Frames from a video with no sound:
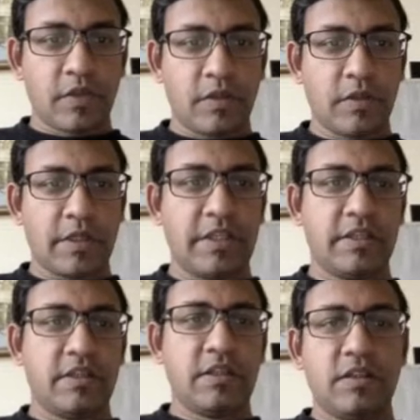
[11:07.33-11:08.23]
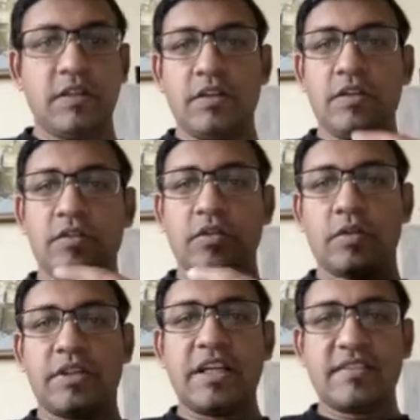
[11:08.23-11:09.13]
okay. So
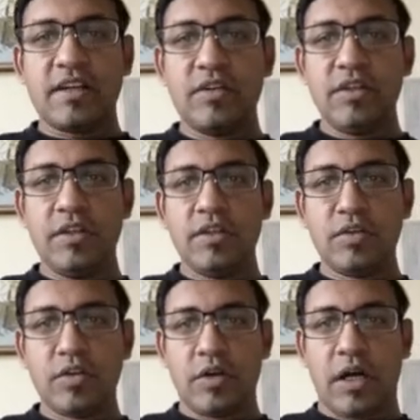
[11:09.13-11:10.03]
that's how you know how